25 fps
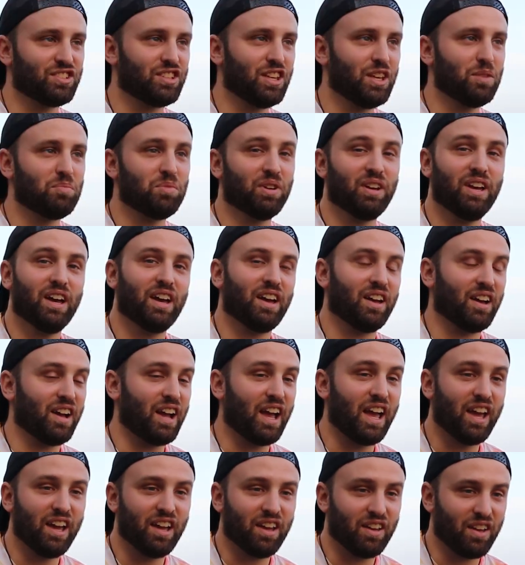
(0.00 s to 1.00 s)
see, but yeah,
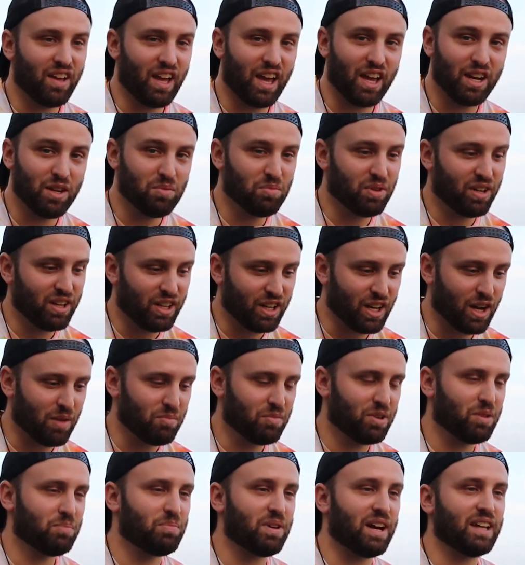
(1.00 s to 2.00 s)
hey, anybody
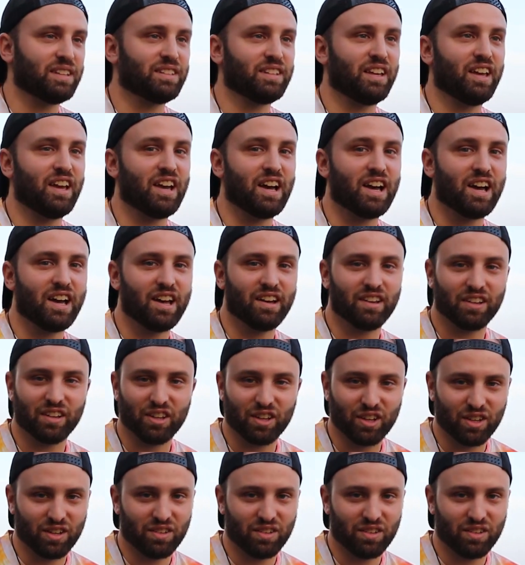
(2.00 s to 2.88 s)
coming to Pattaya,